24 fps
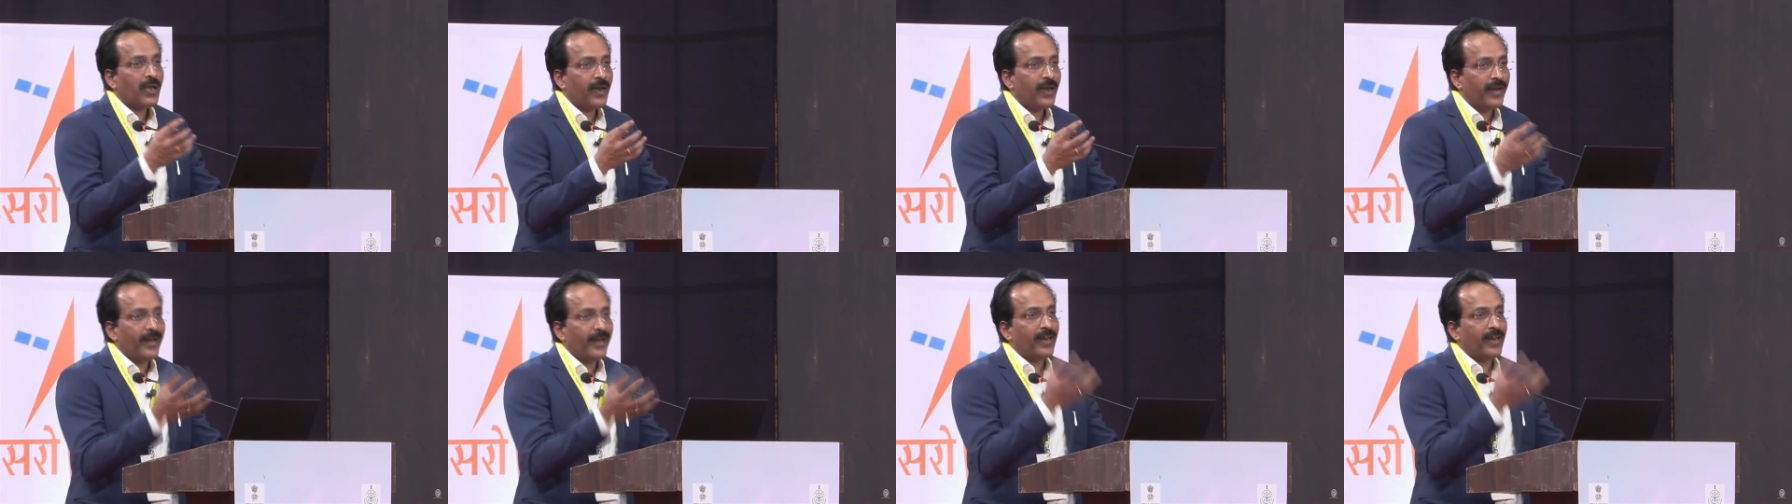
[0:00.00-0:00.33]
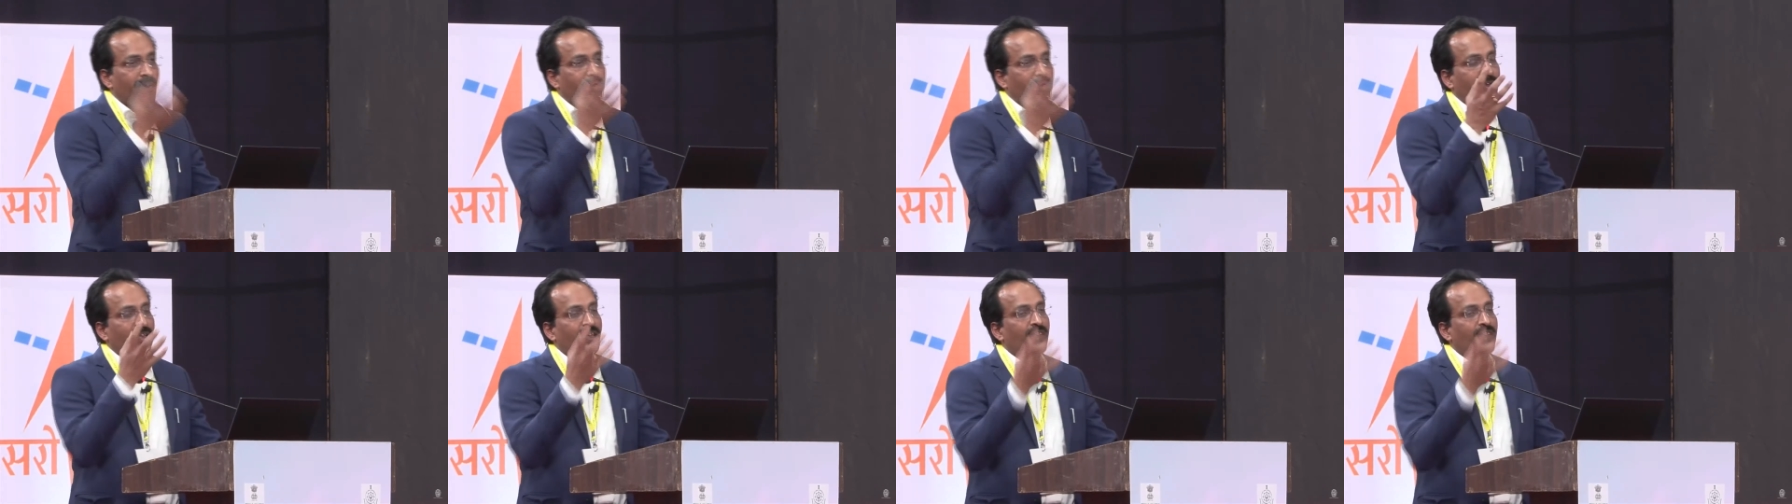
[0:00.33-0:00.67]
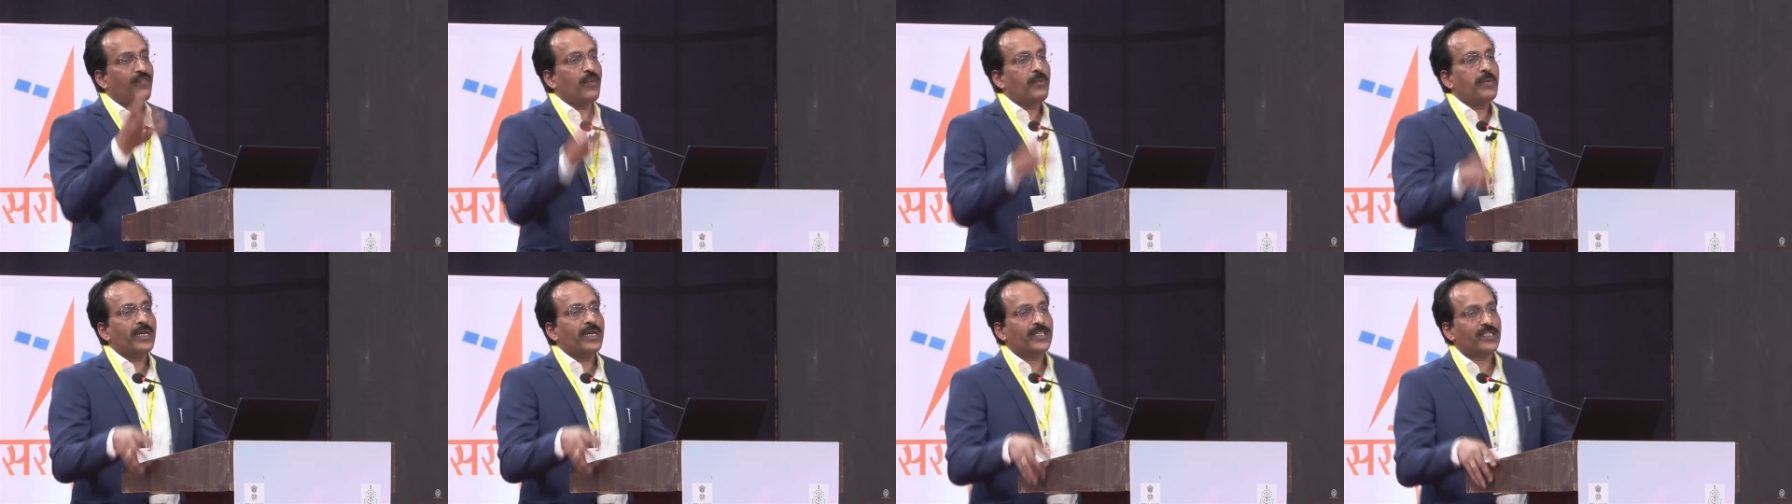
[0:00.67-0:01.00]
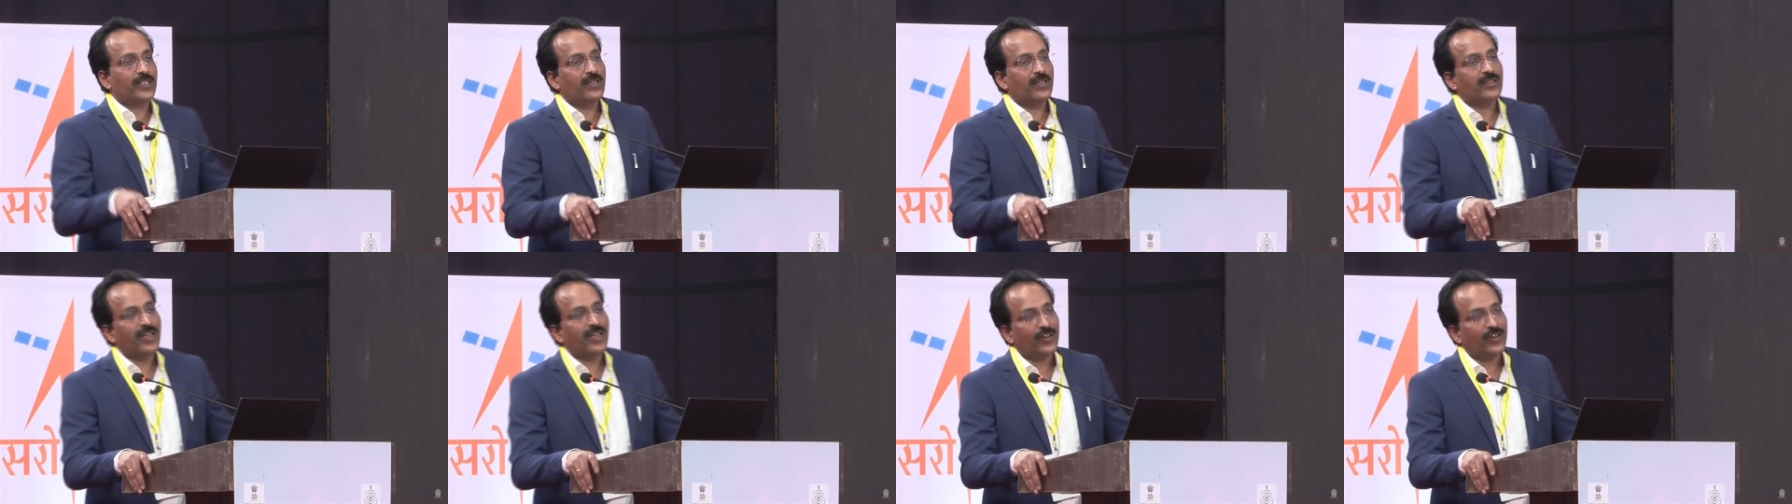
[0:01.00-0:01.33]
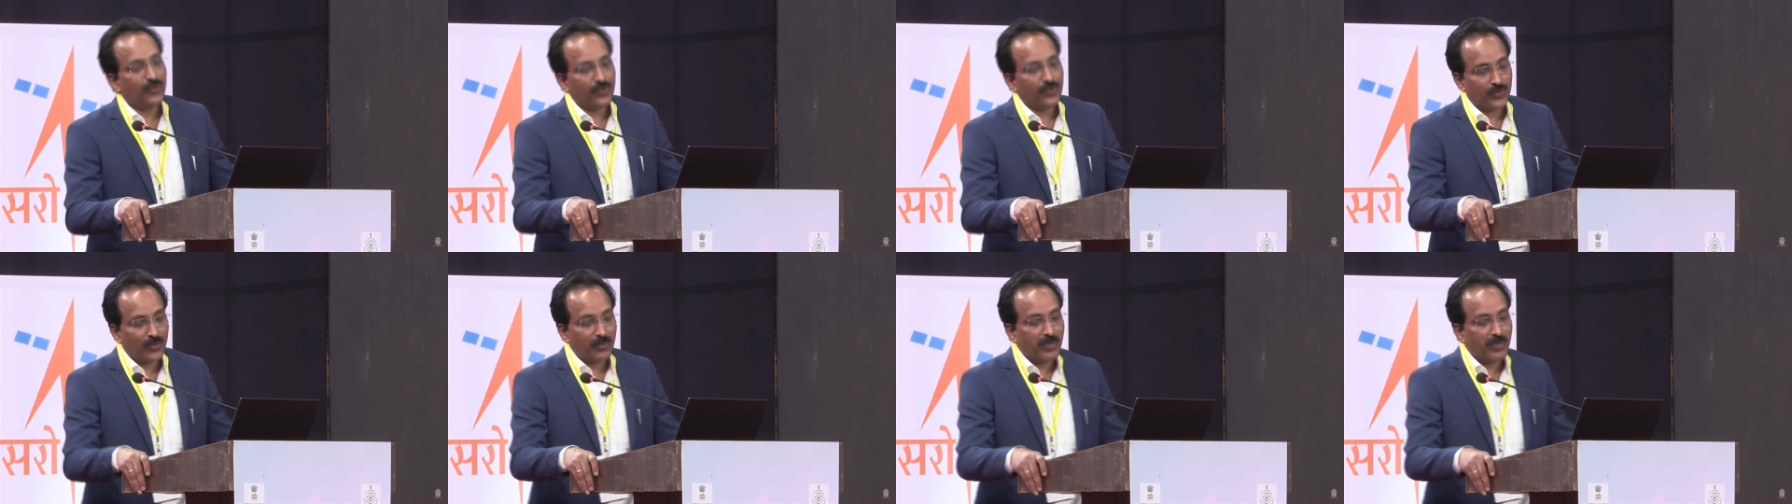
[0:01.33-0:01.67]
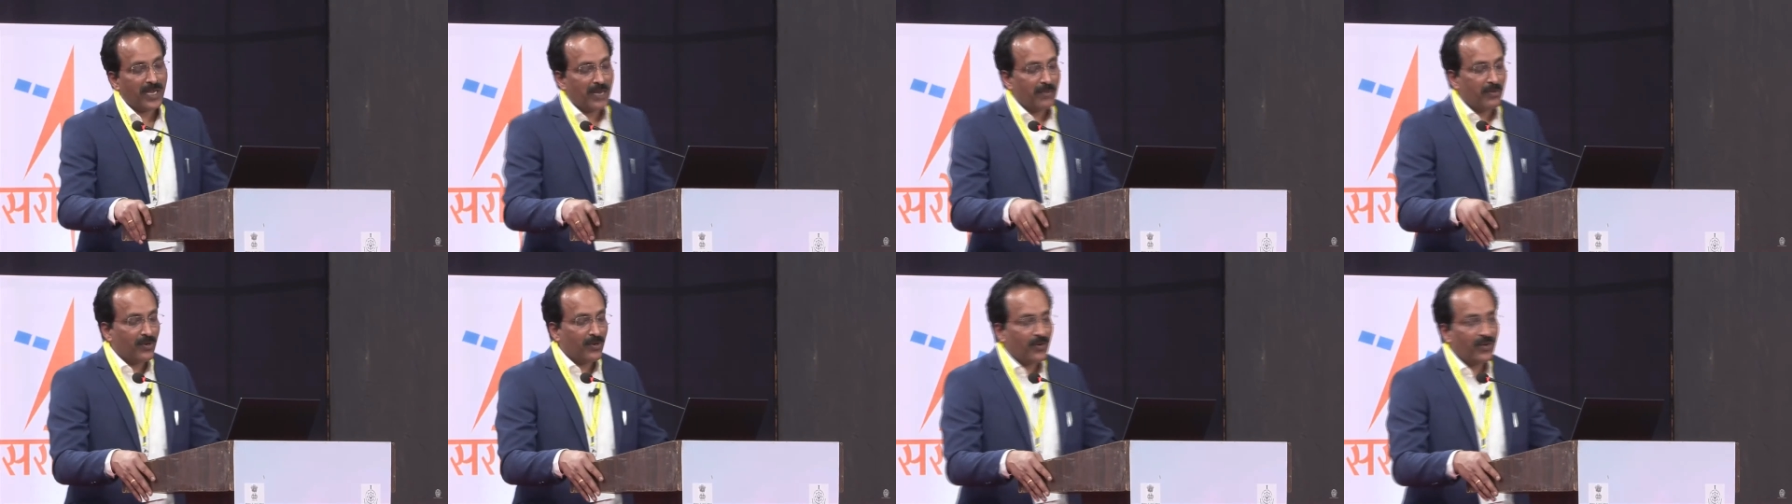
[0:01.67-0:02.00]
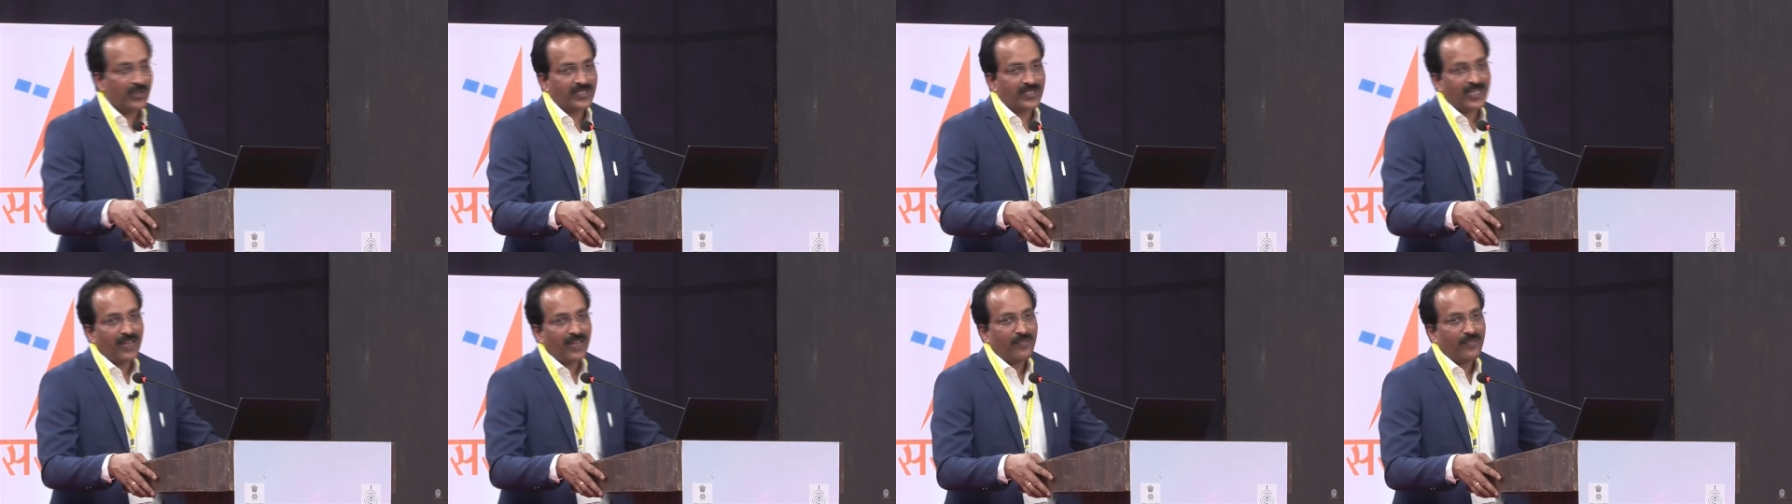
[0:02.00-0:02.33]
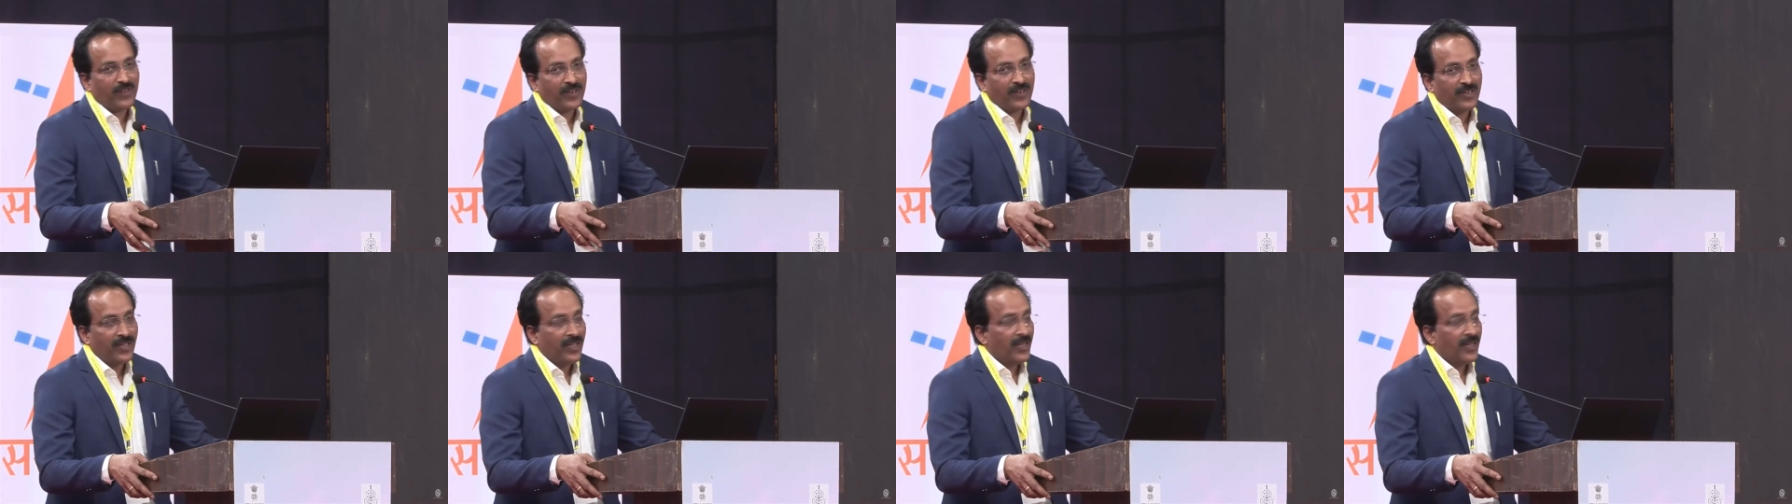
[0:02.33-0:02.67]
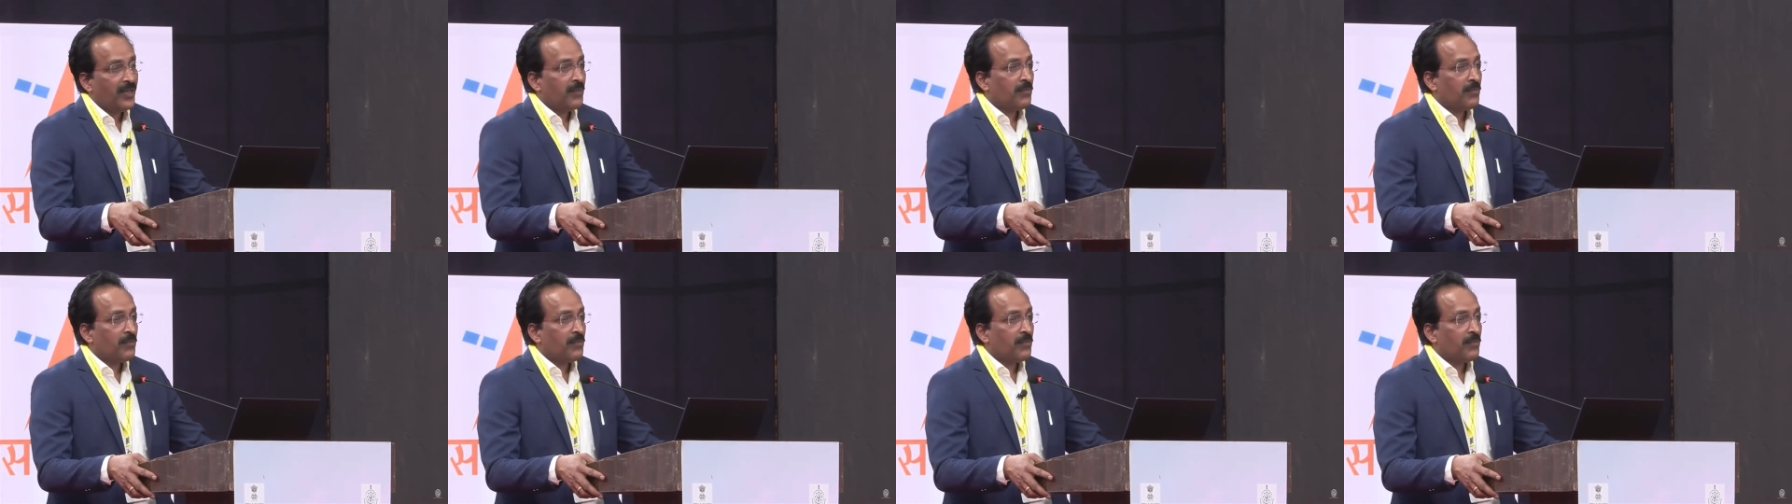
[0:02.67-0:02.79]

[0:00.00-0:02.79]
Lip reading: hidden information that you should be able to decipher.